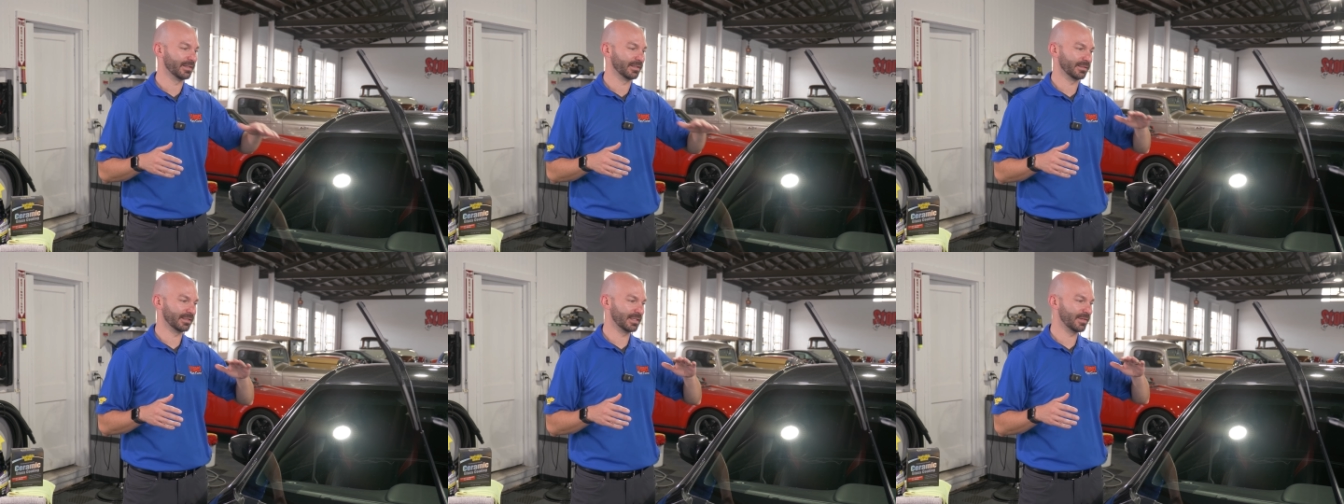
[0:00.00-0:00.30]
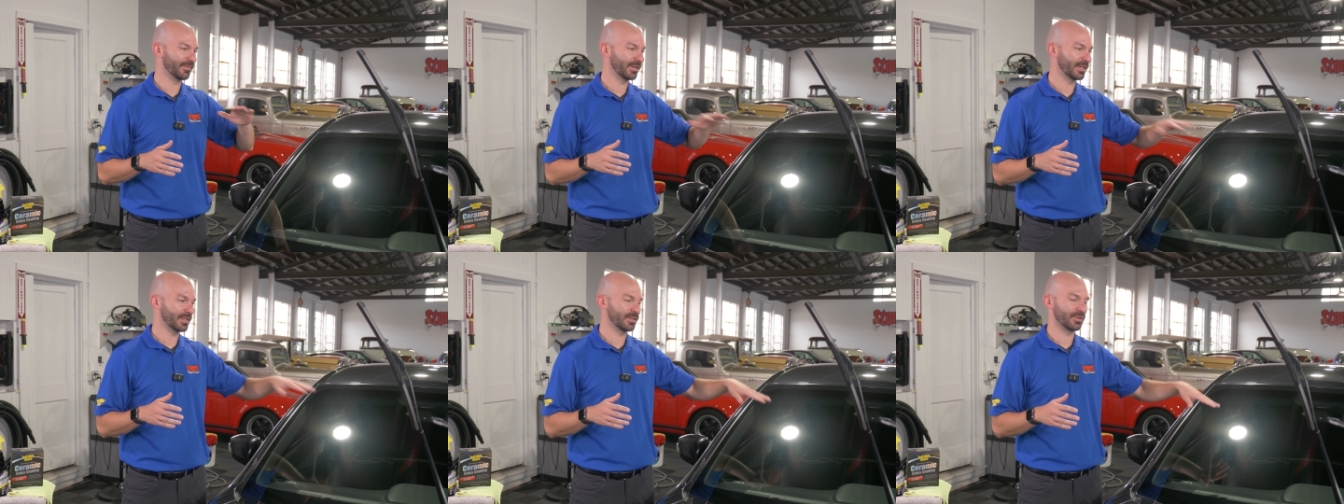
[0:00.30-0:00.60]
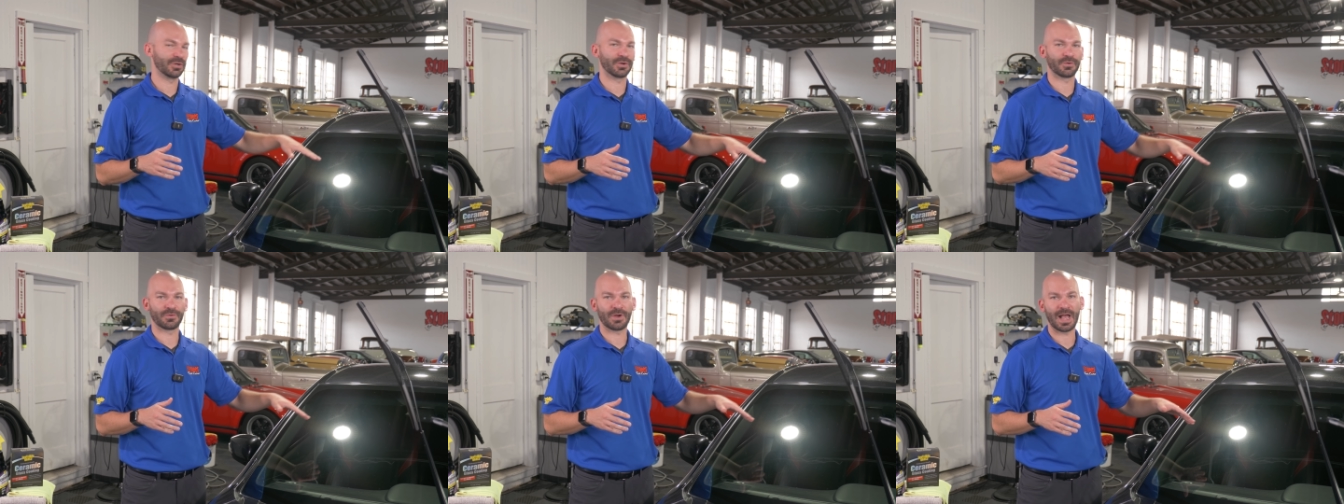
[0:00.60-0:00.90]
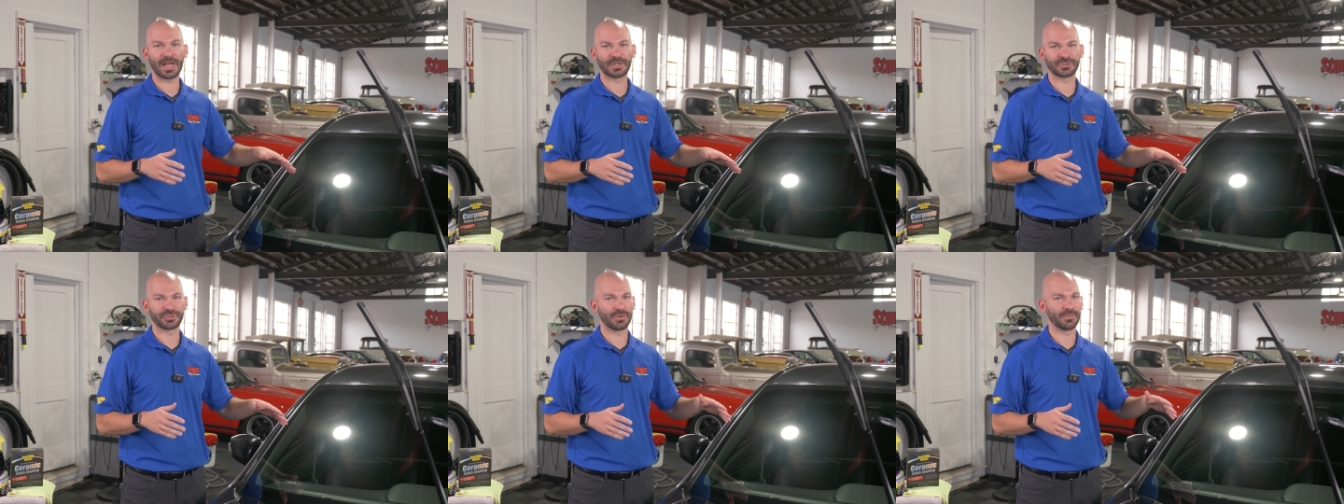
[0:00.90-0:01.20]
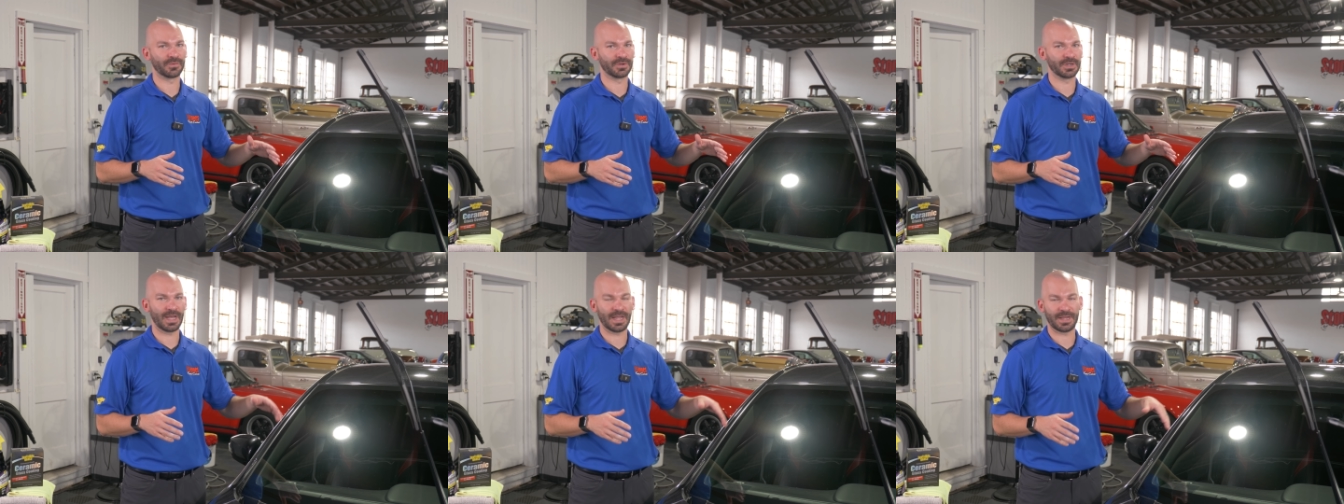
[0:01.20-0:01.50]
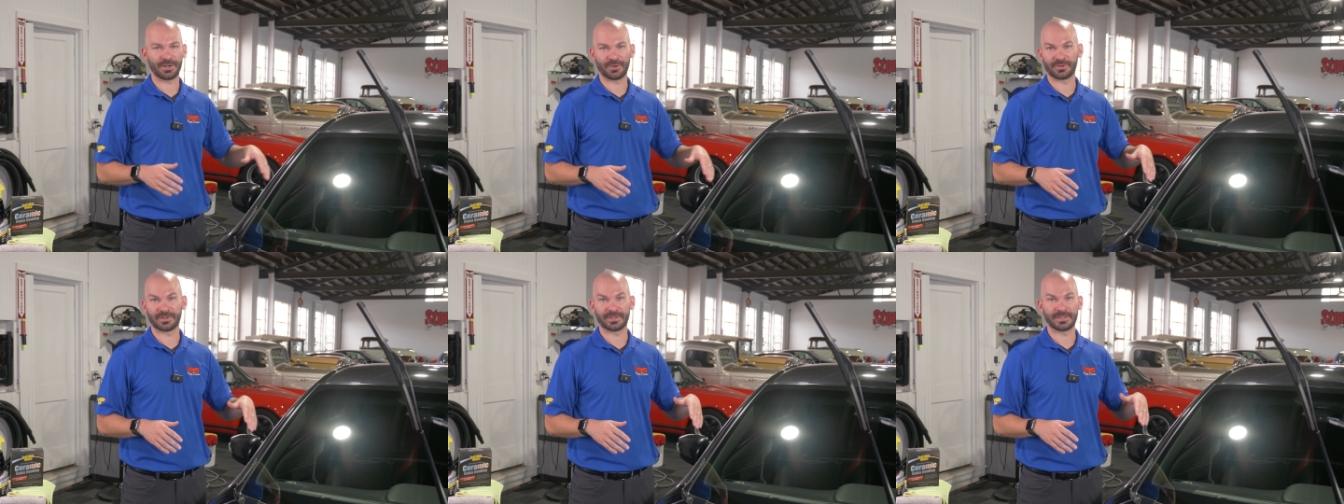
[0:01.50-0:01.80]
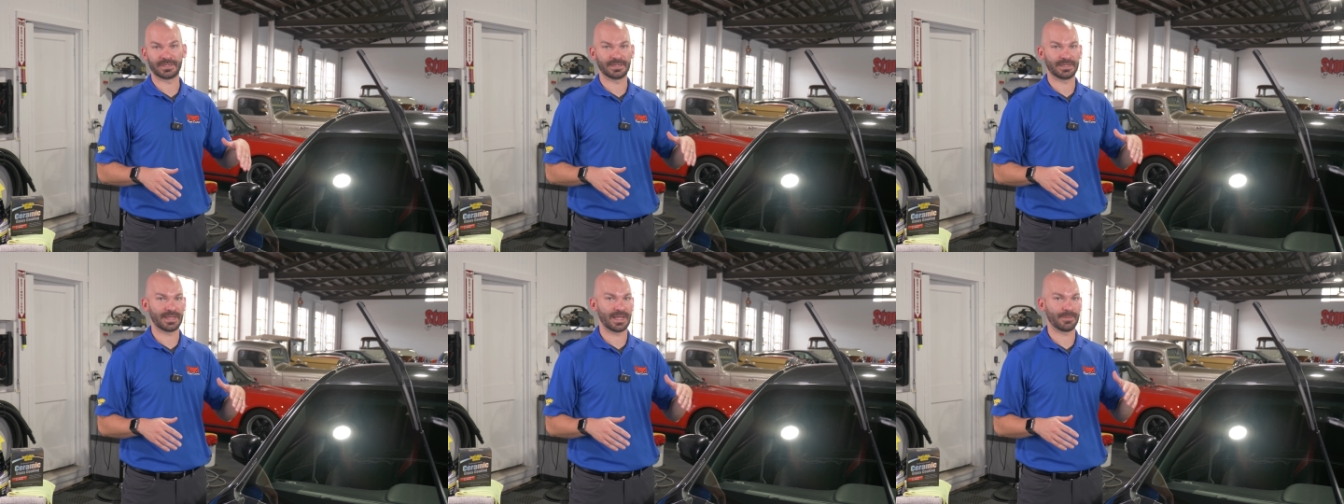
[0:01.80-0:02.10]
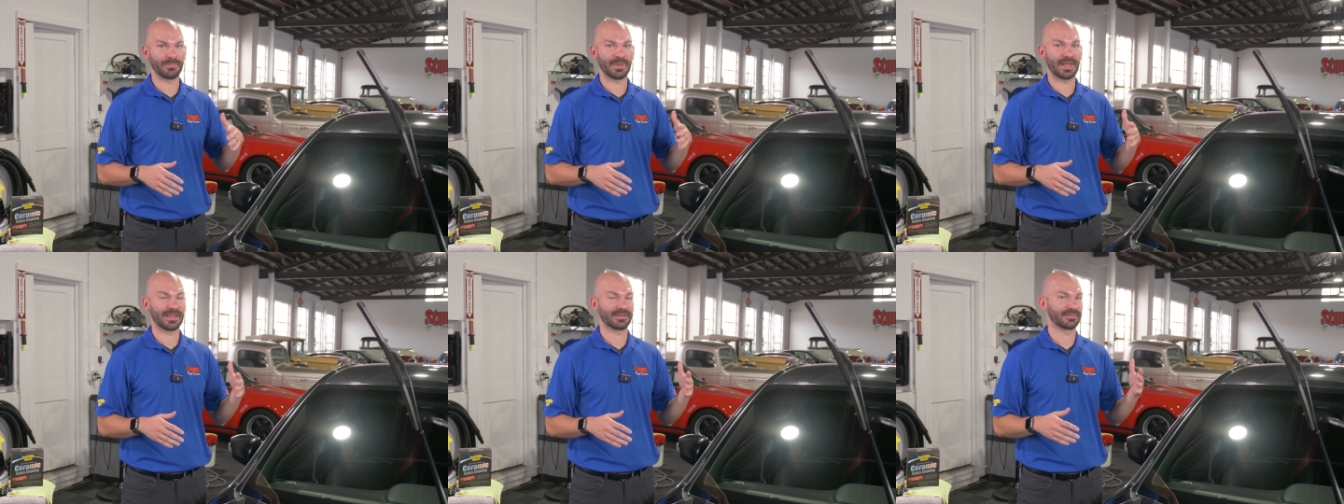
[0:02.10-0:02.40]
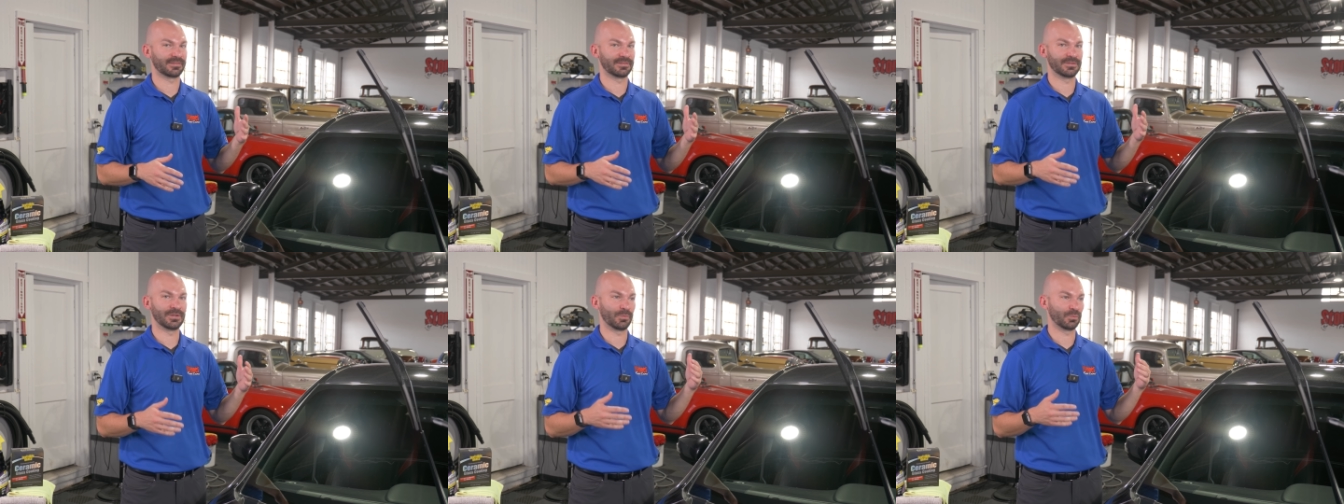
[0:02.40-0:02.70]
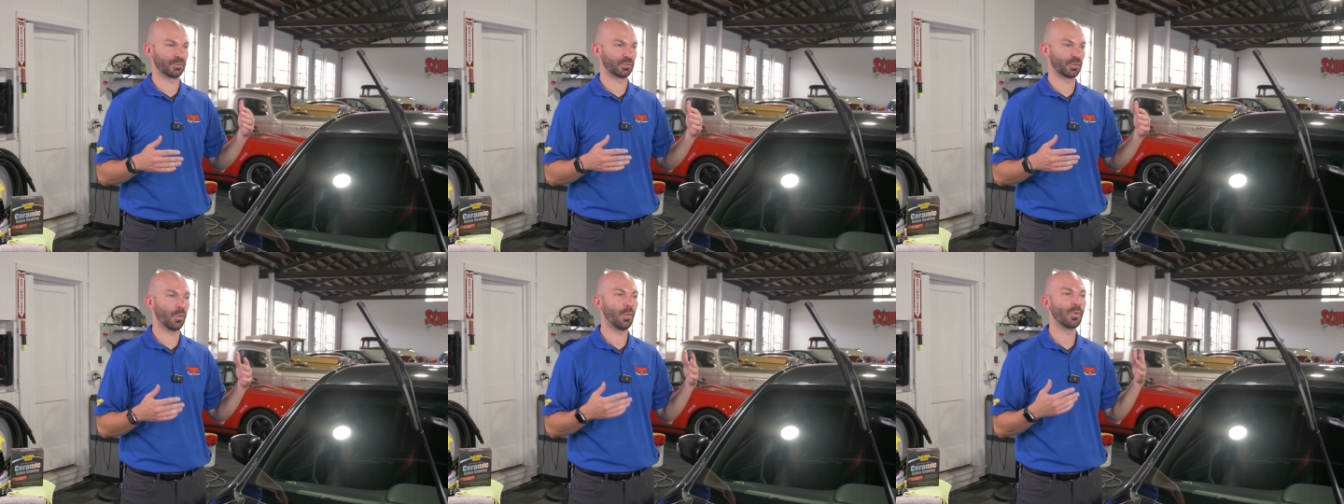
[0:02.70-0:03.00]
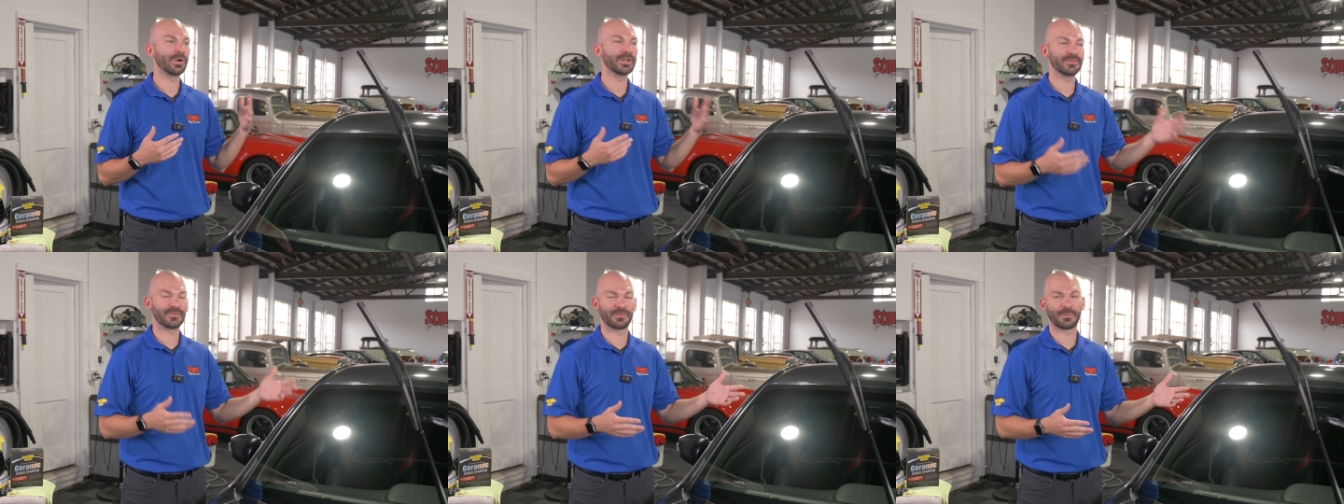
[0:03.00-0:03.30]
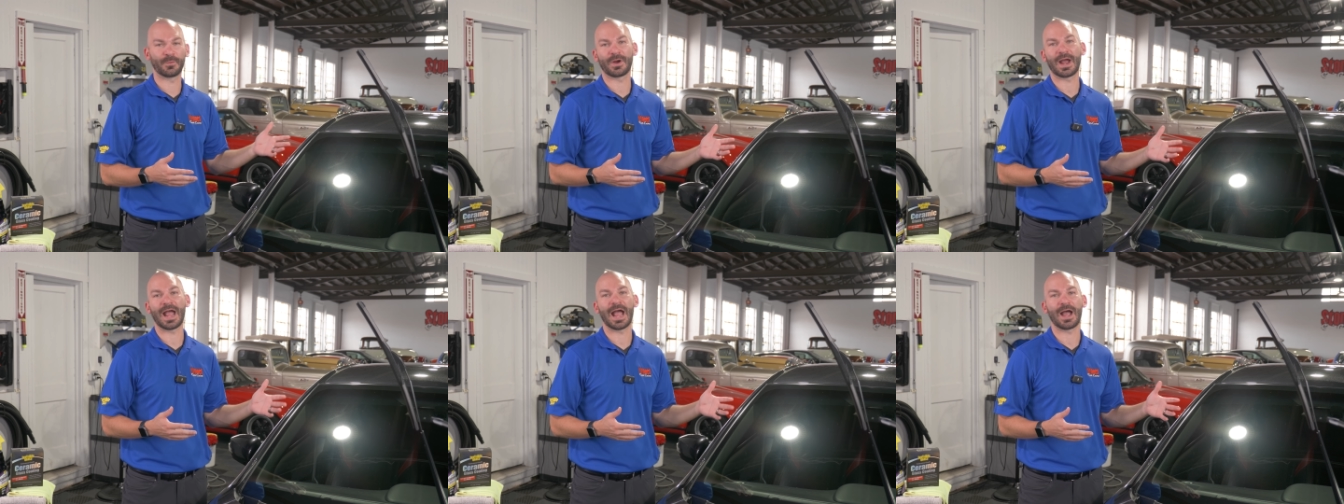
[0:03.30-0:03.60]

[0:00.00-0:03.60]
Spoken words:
leave it in your garage overnight, or at best, 24